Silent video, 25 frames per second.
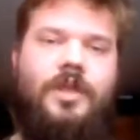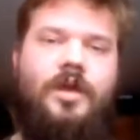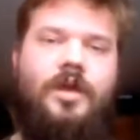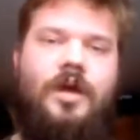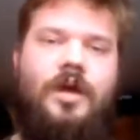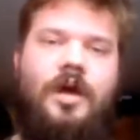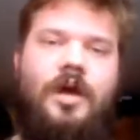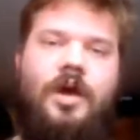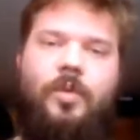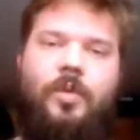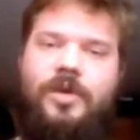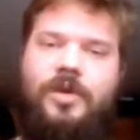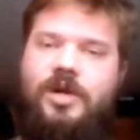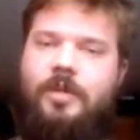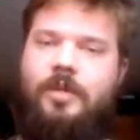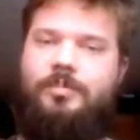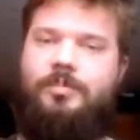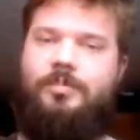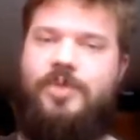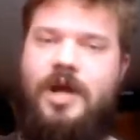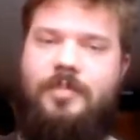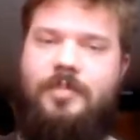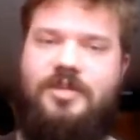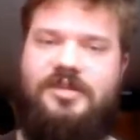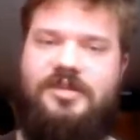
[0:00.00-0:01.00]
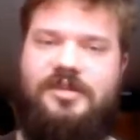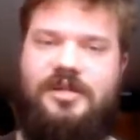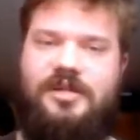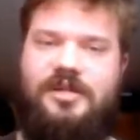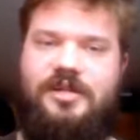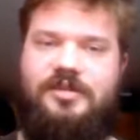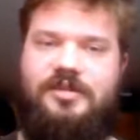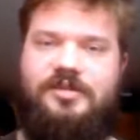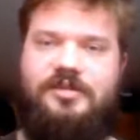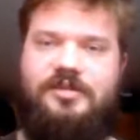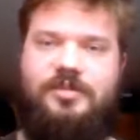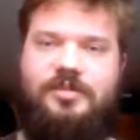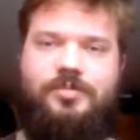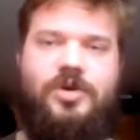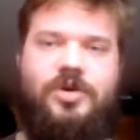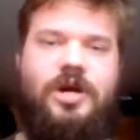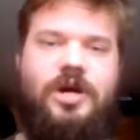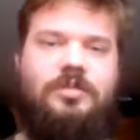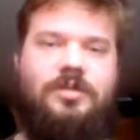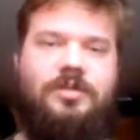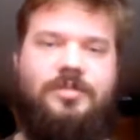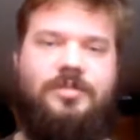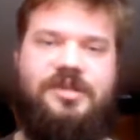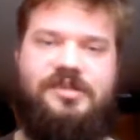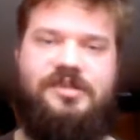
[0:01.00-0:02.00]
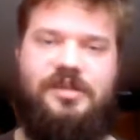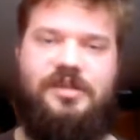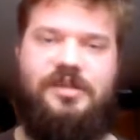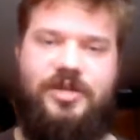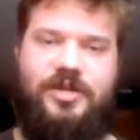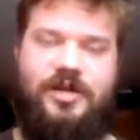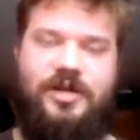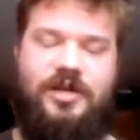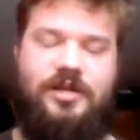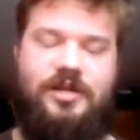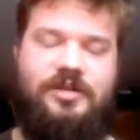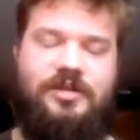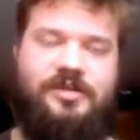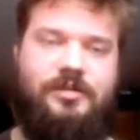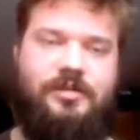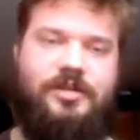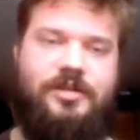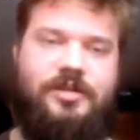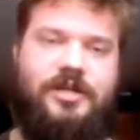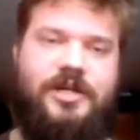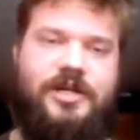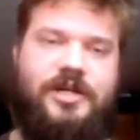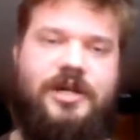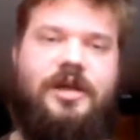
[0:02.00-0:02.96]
With on-premises, the problem is similar.